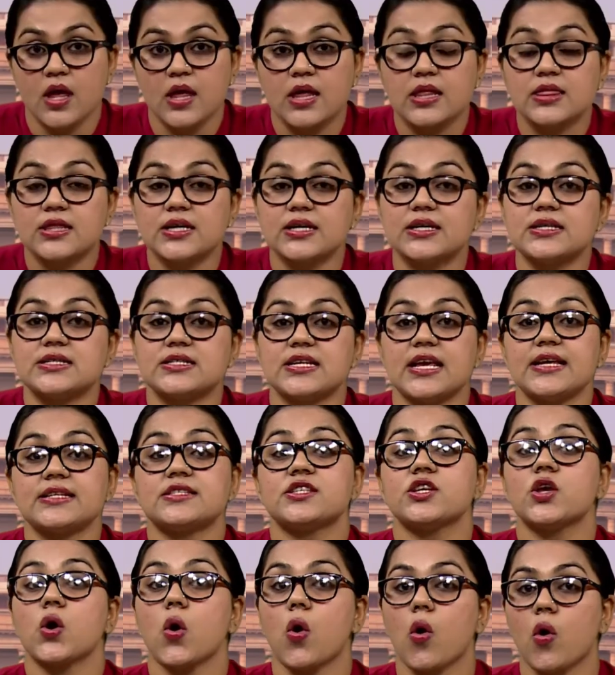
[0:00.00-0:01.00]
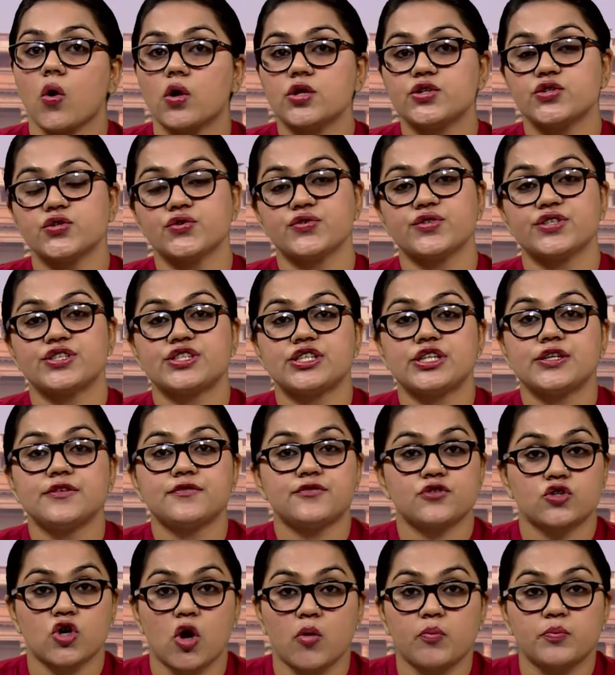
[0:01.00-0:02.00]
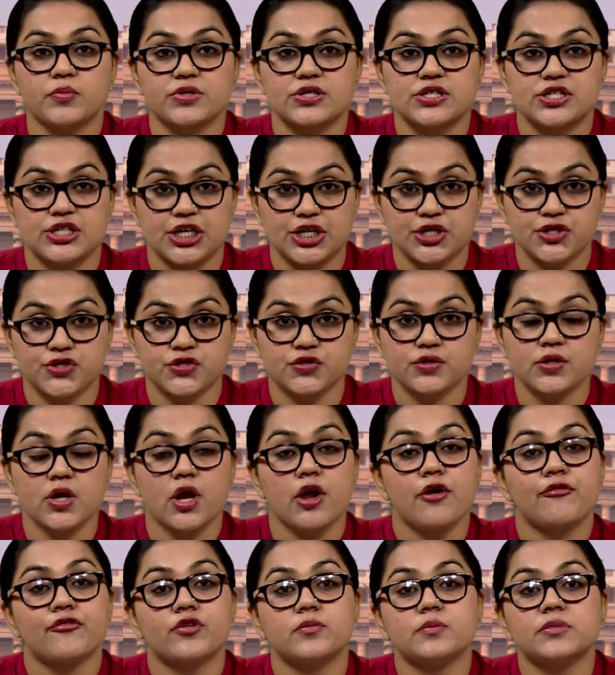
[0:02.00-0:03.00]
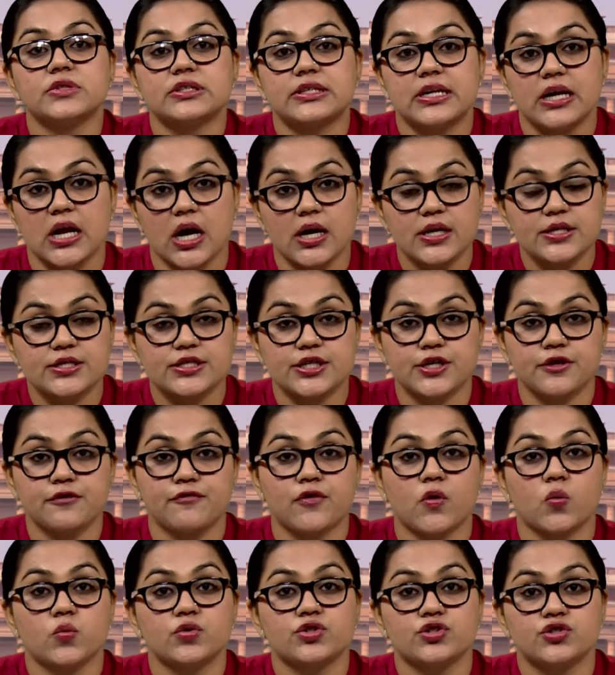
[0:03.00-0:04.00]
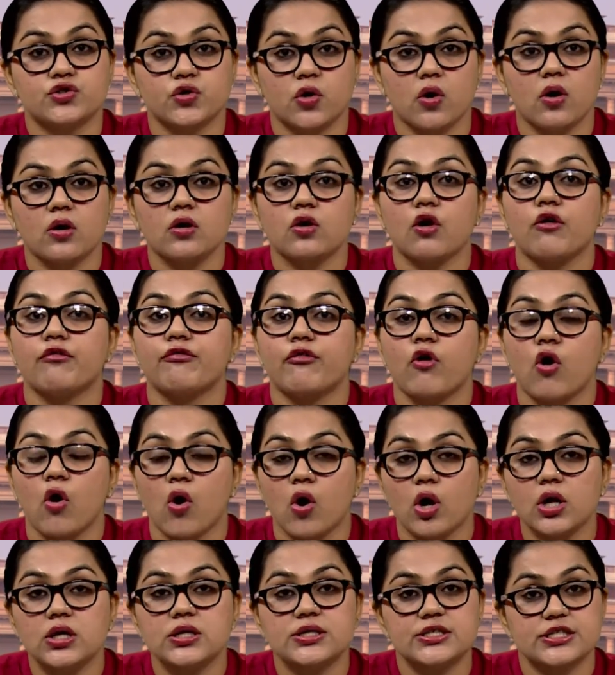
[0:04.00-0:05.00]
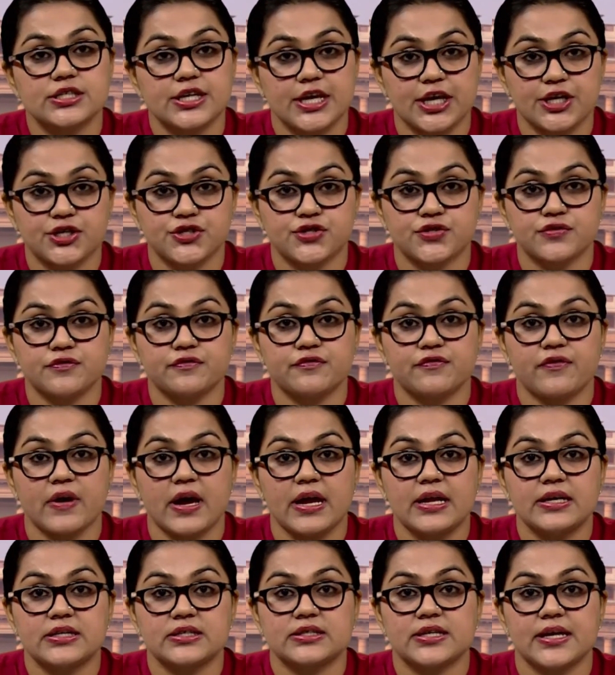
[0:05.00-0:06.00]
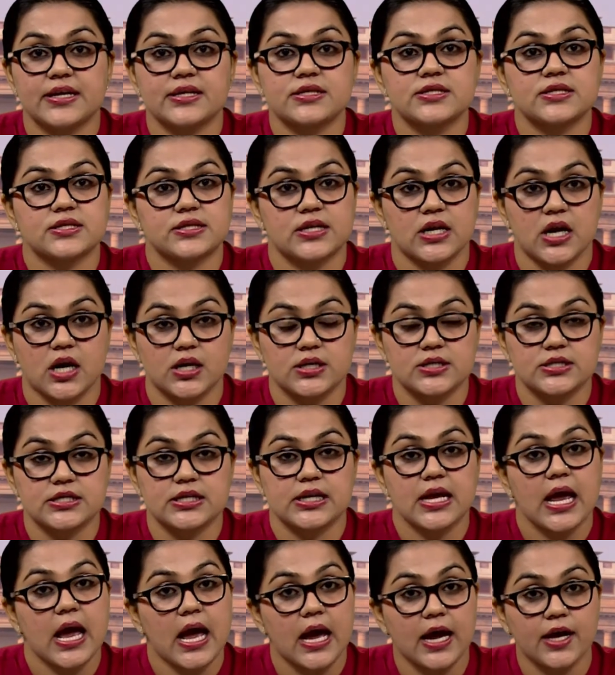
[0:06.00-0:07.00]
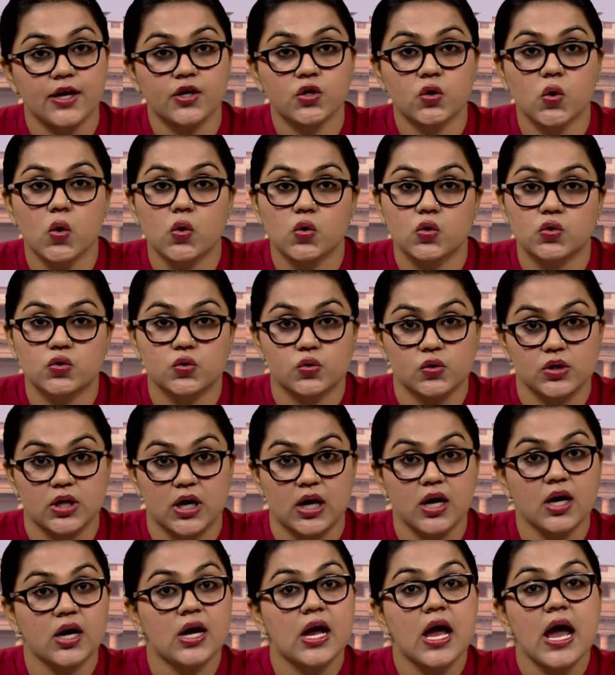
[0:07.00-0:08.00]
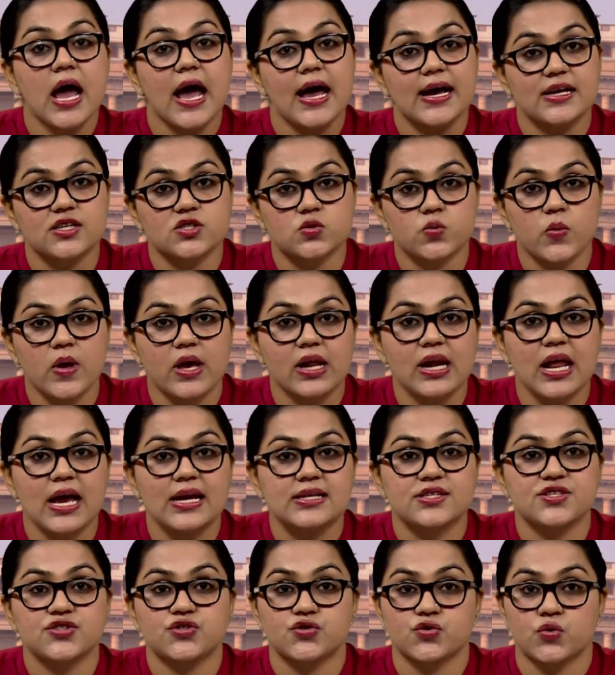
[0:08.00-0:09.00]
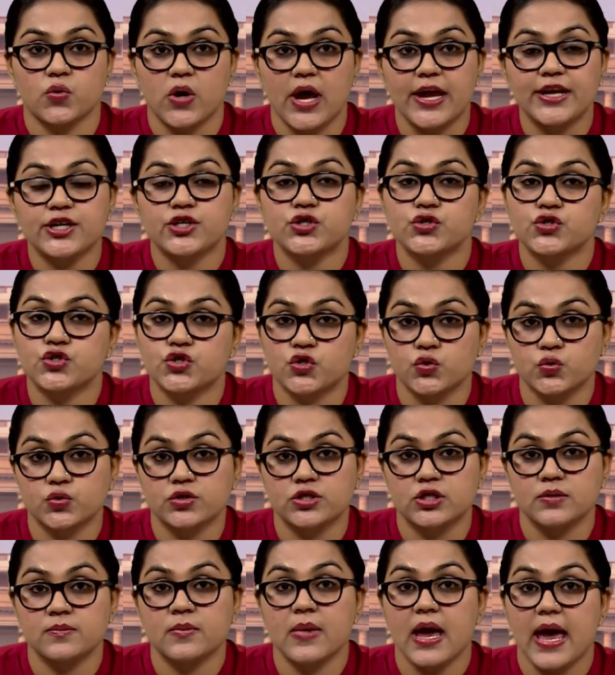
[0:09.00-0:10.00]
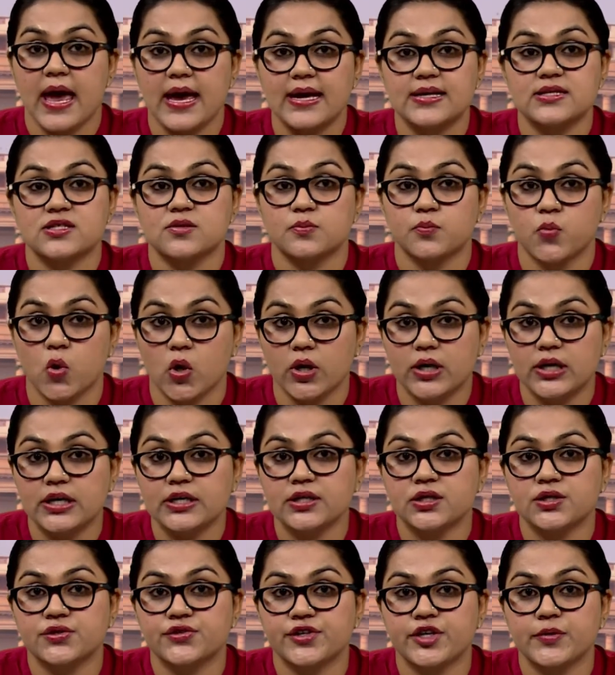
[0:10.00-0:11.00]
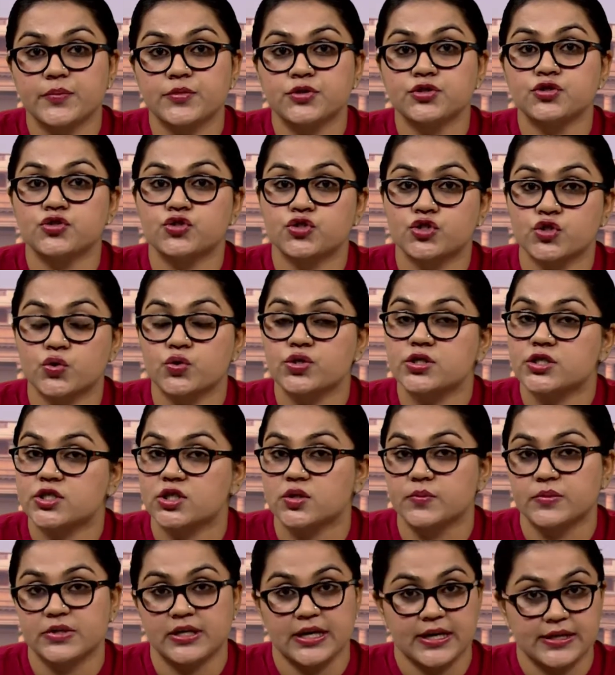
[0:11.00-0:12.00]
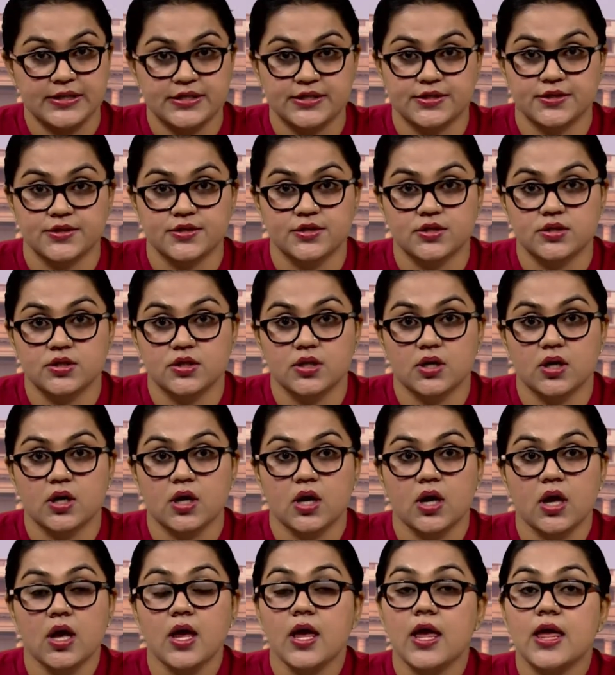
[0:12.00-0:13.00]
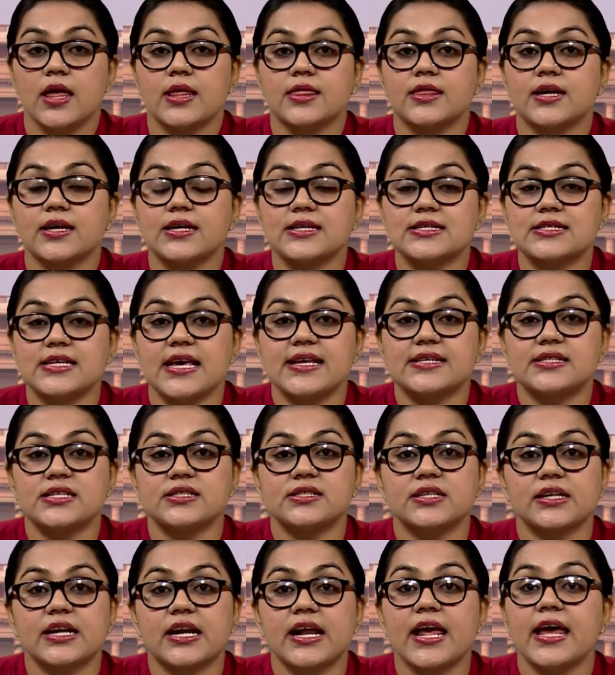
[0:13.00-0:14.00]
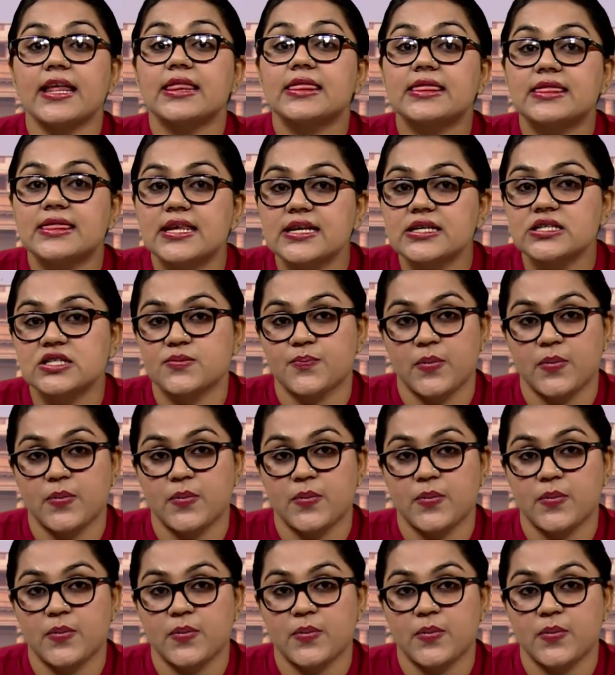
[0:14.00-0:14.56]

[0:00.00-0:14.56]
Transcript: The assessee also received compensation from Atlantic for withdrawal of all litigation filed against Atlantic and Coca-Cola, as well as its right to sue them as the bottling agreement stood terminated. The assessee declared this